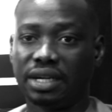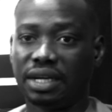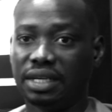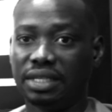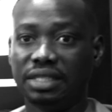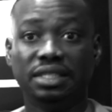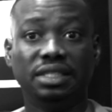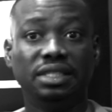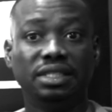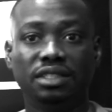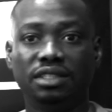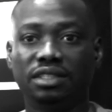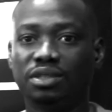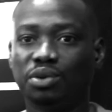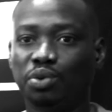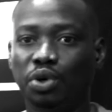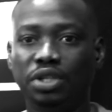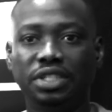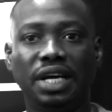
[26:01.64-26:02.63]
that he is.
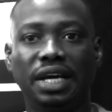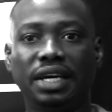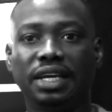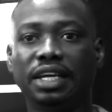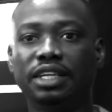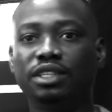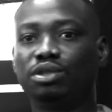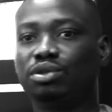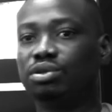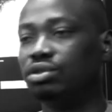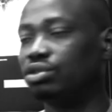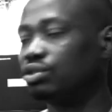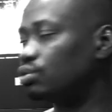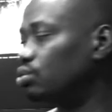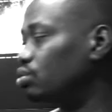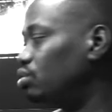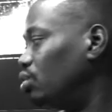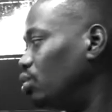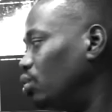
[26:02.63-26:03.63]
One day I get into the
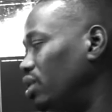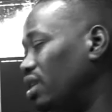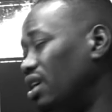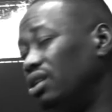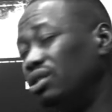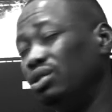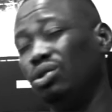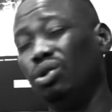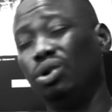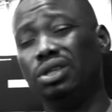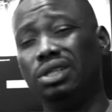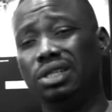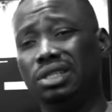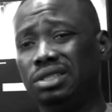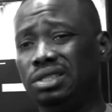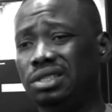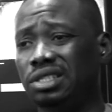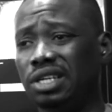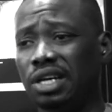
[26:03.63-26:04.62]
studio, I've done
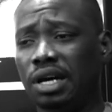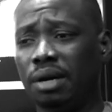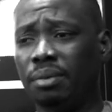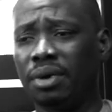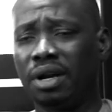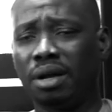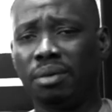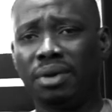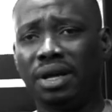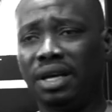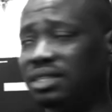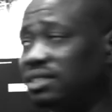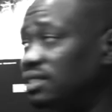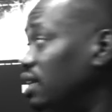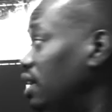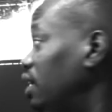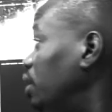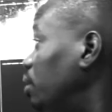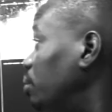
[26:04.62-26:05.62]
this jam, and I'm like,
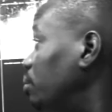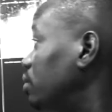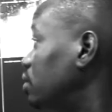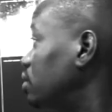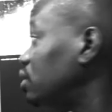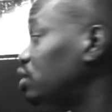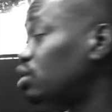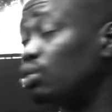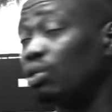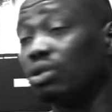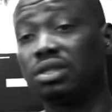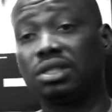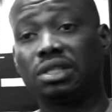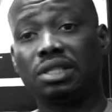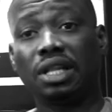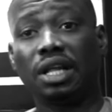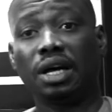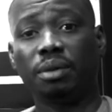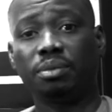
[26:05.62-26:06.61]
damn, this song
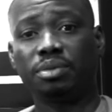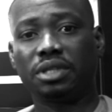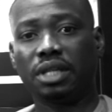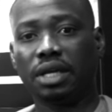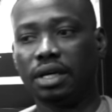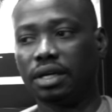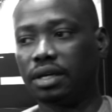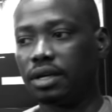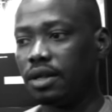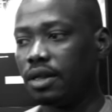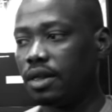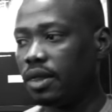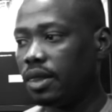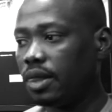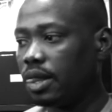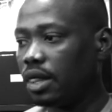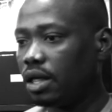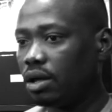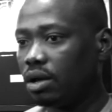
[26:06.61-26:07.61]
slaps. Like,
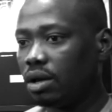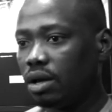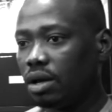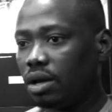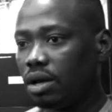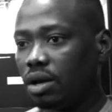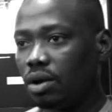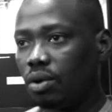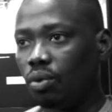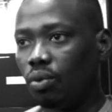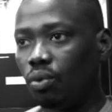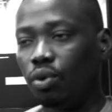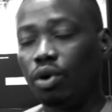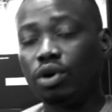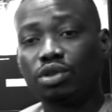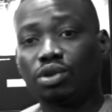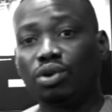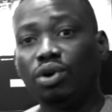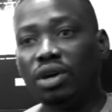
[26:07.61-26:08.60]

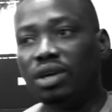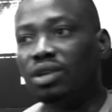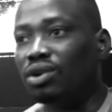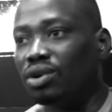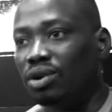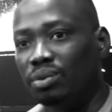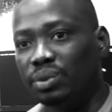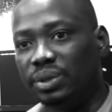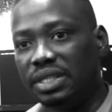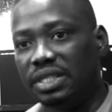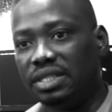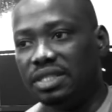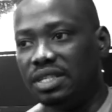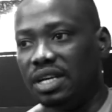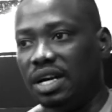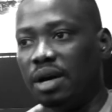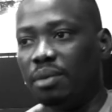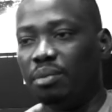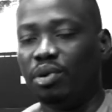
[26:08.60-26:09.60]
what's going on with this
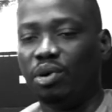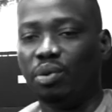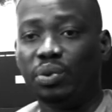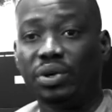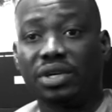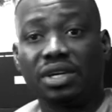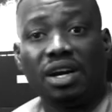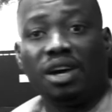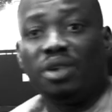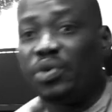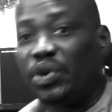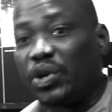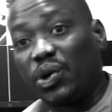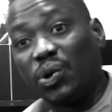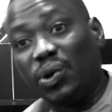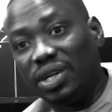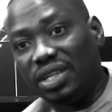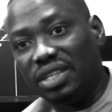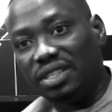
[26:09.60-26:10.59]
jam? But we can't
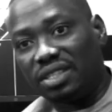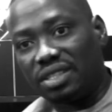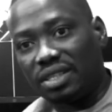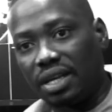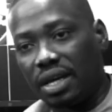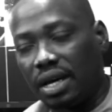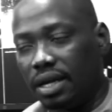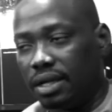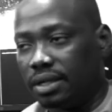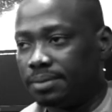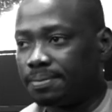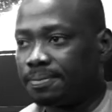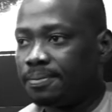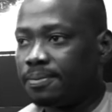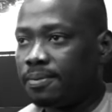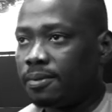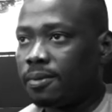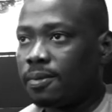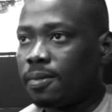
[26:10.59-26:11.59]
record it. And
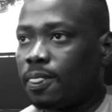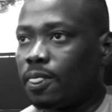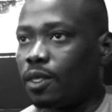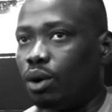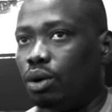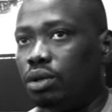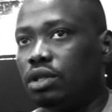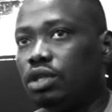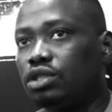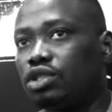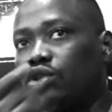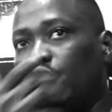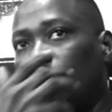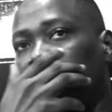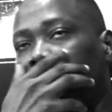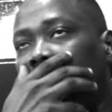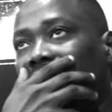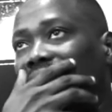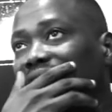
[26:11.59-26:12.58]
on the
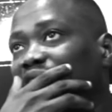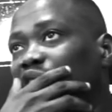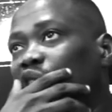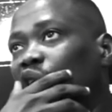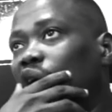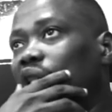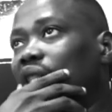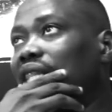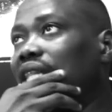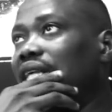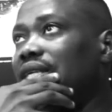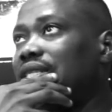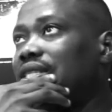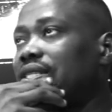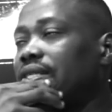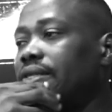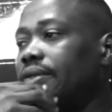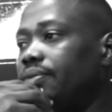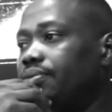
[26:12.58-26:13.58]
song, he had done
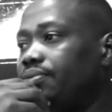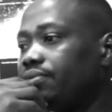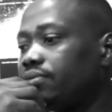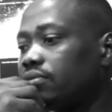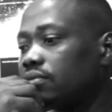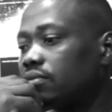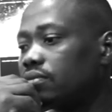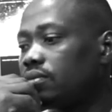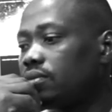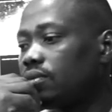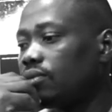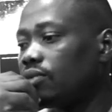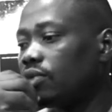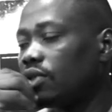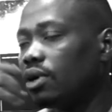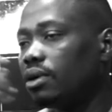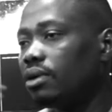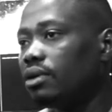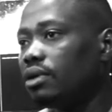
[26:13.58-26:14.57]
this
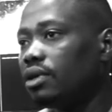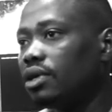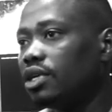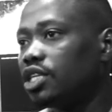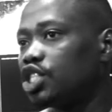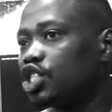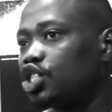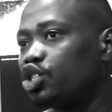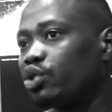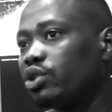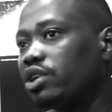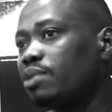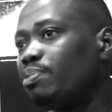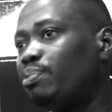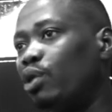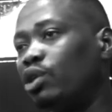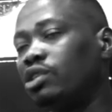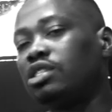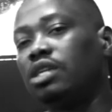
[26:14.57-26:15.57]
trick
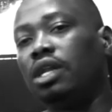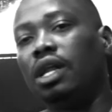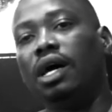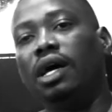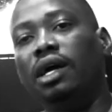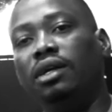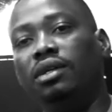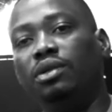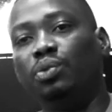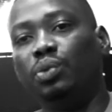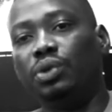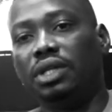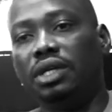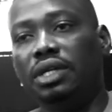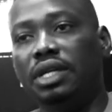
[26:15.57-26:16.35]
punchline with the